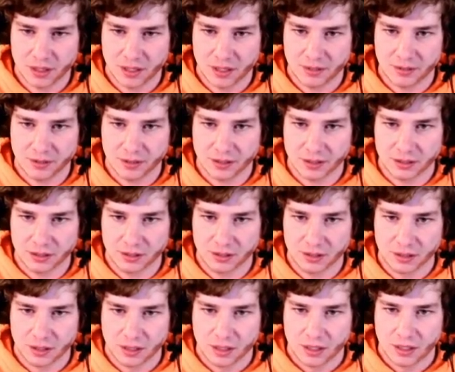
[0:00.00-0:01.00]
There we go.
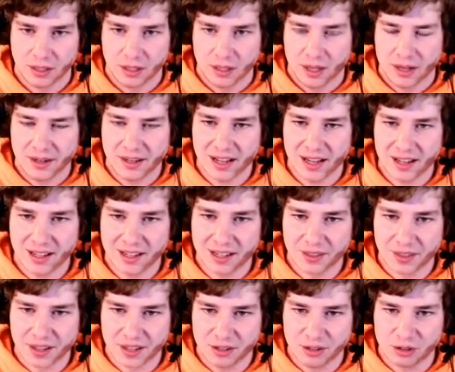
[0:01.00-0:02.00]
And yeah, I like
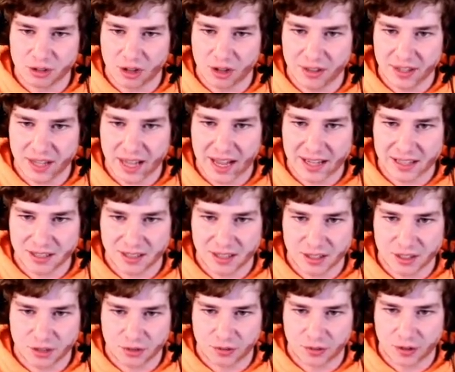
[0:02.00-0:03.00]
how they use all the
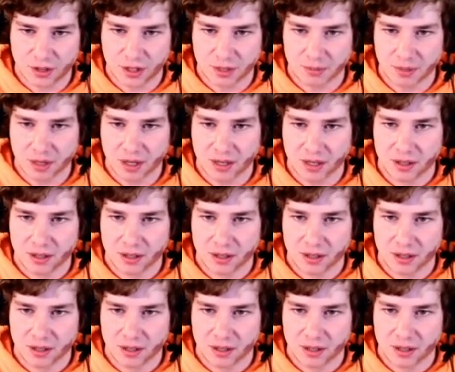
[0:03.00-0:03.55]
assets from